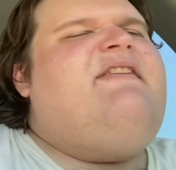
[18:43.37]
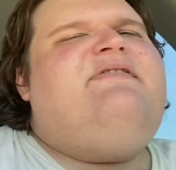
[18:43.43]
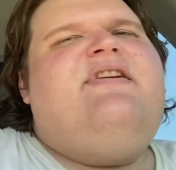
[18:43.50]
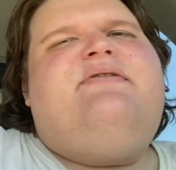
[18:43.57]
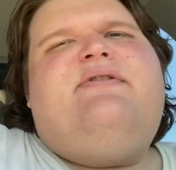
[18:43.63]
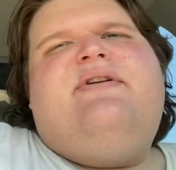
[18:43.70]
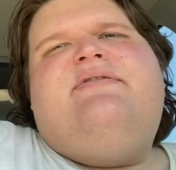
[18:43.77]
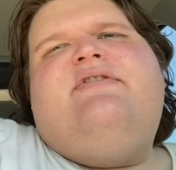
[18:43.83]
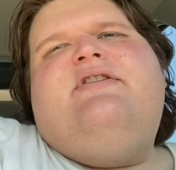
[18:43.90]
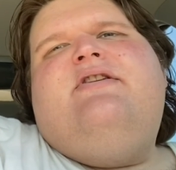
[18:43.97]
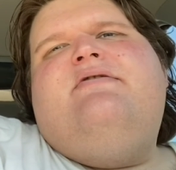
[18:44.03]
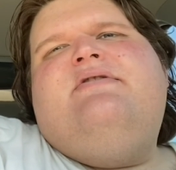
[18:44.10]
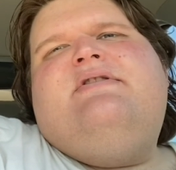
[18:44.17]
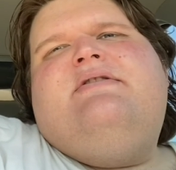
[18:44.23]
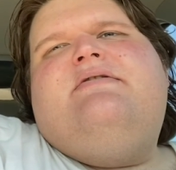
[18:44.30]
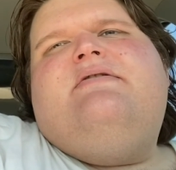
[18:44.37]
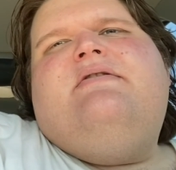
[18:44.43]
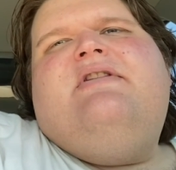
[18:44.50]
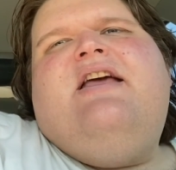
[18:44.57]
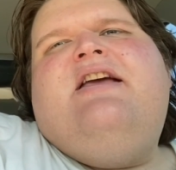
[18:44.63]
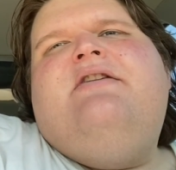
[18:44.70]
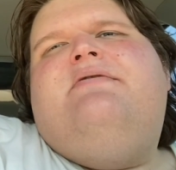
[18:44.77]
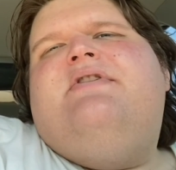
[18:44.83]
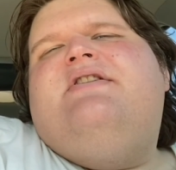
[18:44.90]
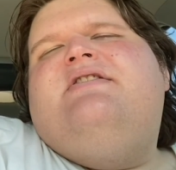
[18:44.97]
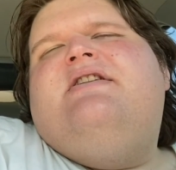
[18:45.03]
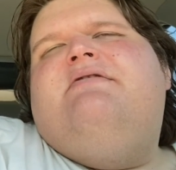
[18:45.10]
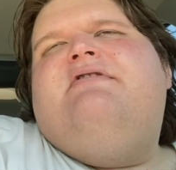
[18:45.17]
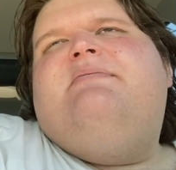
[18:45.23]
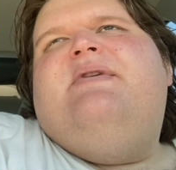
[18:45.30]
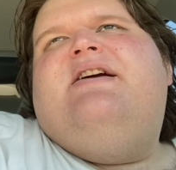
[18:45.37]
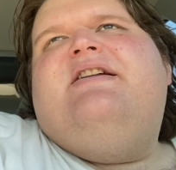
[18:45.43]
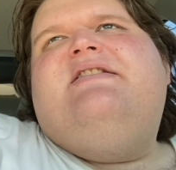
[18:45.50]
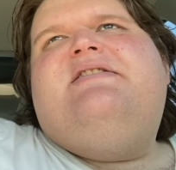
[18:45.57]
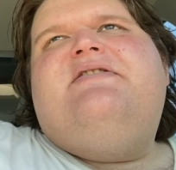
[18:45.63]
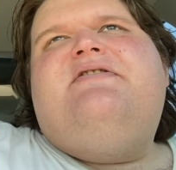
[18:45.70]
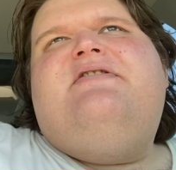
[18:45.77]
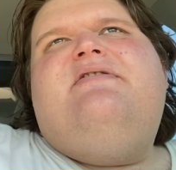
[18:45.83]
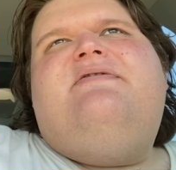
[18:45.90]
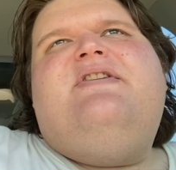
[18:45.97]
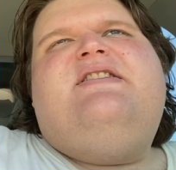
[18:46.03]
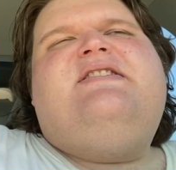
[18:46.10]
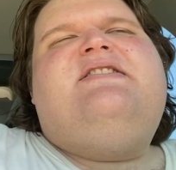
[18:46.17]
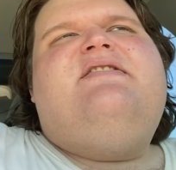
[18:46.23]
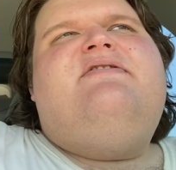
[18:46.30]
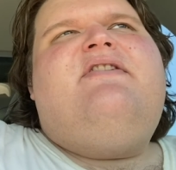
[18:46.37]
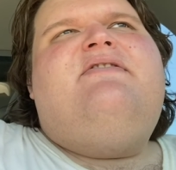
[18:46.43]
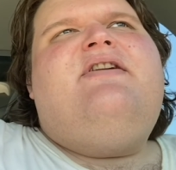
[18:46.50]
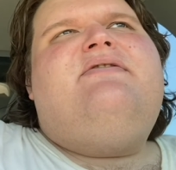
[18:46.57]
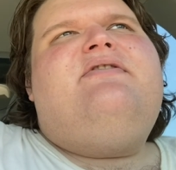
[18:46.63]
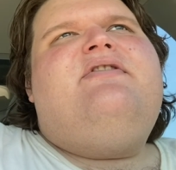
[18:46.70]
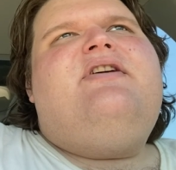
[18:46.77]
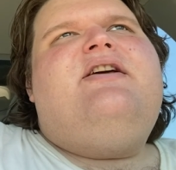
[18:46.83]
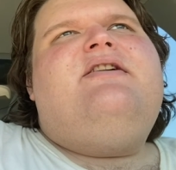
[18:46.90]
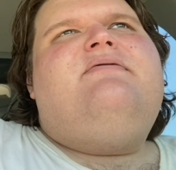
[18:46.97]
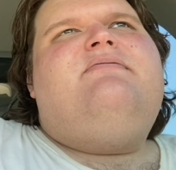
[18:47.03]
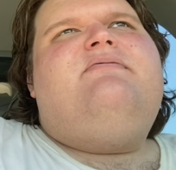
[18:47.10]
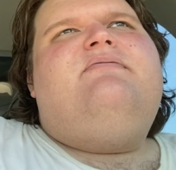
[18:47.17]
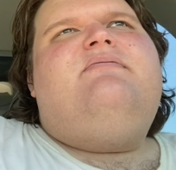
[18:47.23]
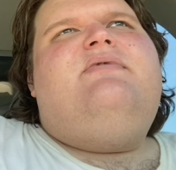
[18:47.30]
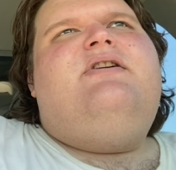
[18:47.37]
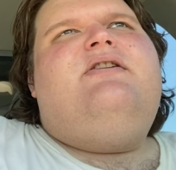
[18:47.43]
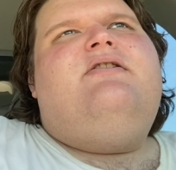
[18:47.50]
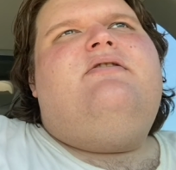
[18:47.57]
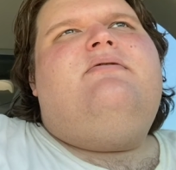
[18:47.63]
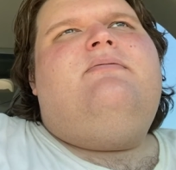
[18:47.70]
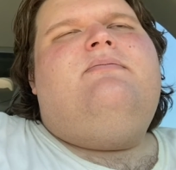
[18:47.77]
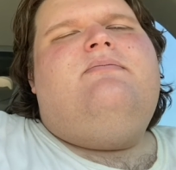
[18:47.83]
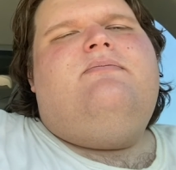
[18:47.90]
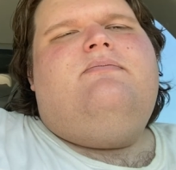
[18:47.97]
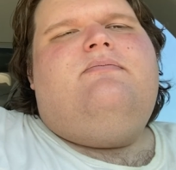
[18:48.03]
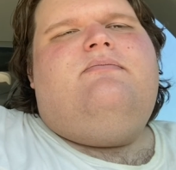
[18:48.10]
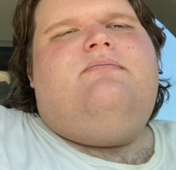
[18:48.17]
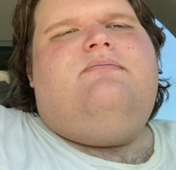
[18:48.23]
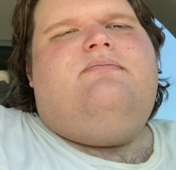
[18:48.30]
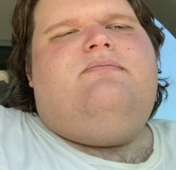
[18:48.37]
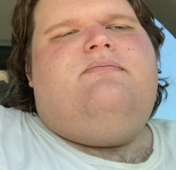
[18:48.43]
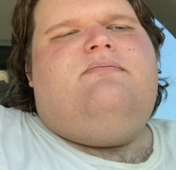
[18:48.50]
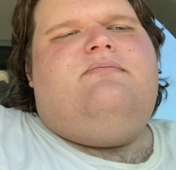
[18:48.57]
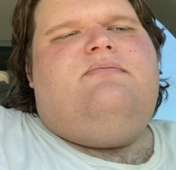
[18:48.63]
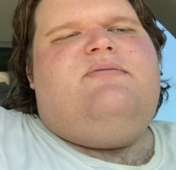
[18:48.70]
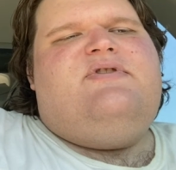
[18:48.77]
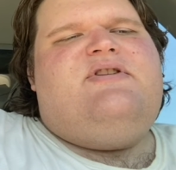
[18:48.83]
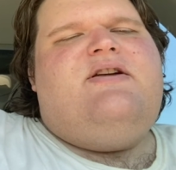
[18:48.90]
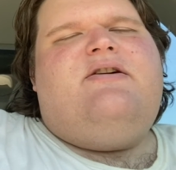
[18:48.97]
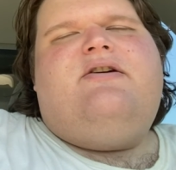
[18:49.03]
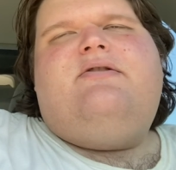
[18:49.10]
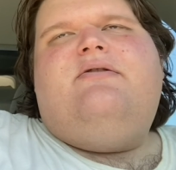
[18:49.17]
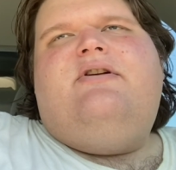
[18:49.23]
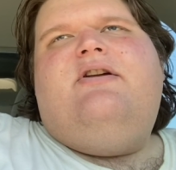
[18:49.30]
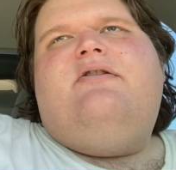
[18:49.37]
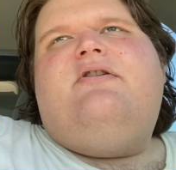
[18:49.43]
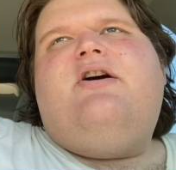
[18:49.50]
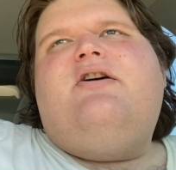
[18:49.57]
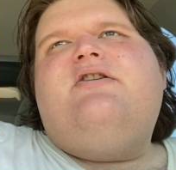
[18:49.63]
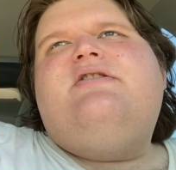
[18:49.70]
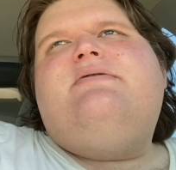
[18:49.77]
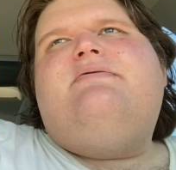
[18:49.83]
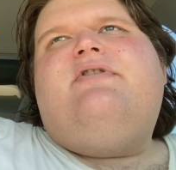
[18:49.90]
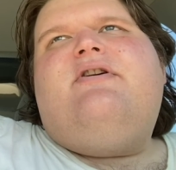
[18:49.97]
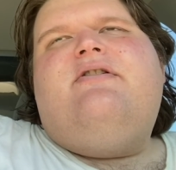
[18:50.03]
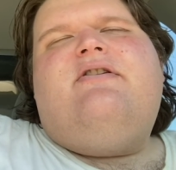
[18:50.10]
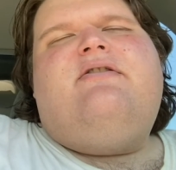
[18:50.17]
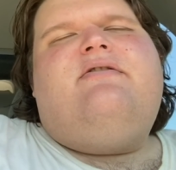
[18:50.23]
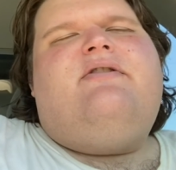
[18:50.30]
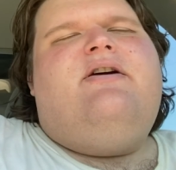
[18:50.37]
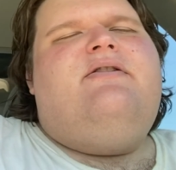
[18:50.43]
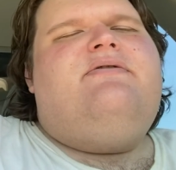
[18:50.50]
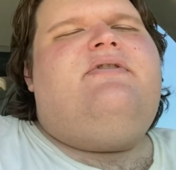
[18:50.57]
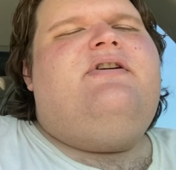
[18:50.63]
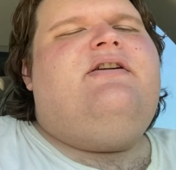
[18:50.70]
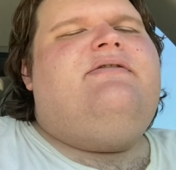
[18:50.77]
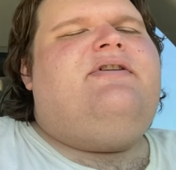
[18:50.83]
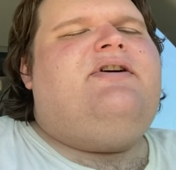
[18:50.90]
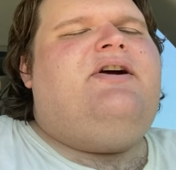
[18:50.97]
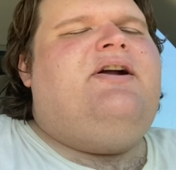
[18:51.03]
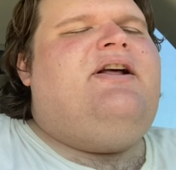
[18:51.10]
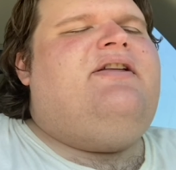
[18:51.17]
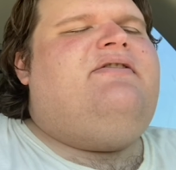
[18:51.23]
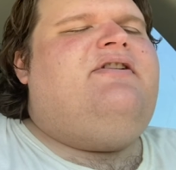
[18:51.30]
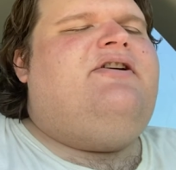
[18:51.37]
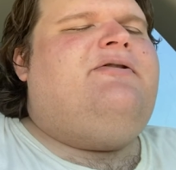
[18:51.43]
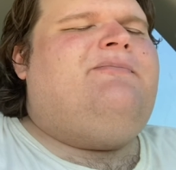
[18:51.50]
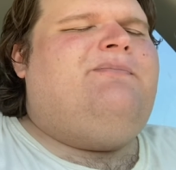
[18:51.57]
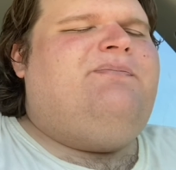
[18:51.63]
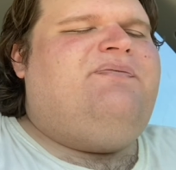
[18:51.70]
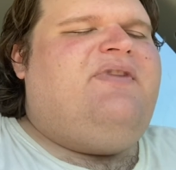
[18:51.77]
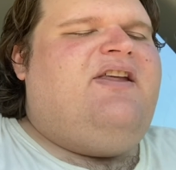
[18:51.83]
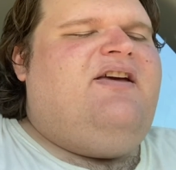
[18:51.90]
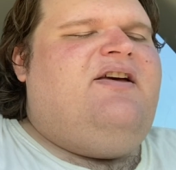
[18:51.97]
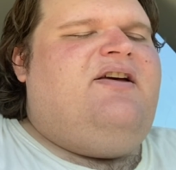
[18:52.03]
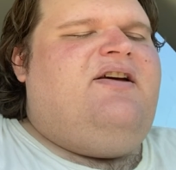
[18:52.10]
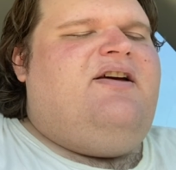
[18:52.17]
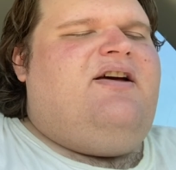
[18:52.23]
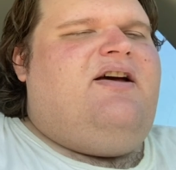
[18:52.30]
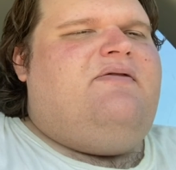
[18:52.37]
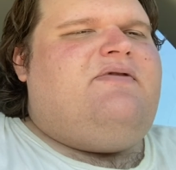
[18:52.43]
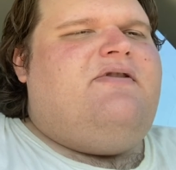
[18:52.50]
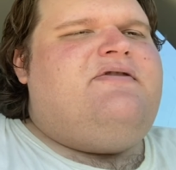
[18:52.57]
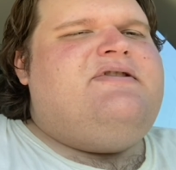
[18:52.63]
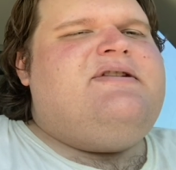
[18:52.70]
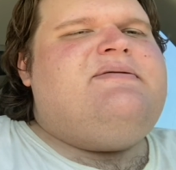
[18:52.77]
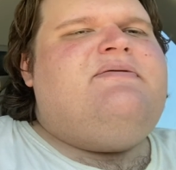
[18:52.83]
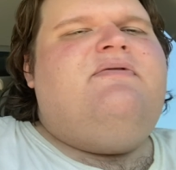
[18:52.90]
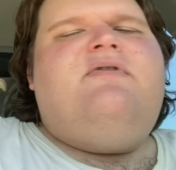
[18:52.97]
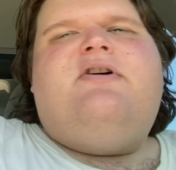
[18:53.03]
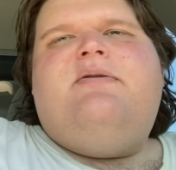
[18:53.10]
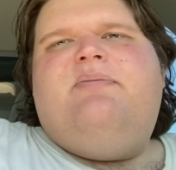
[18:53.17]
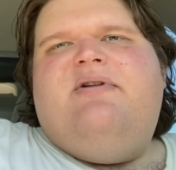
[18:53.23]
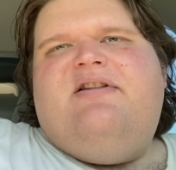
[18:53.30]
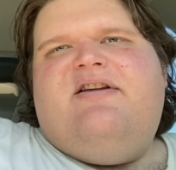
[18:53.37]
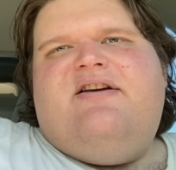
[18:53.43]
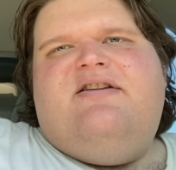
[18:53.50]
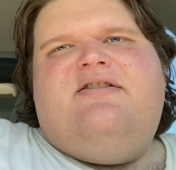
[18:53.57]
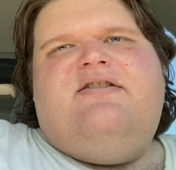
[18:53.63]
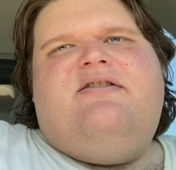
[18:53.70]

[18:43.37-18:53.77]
never even used language that would be considered offensive. I've never, like, you know, said a, you know, curse word in front of her or anything. I've always just been very polite.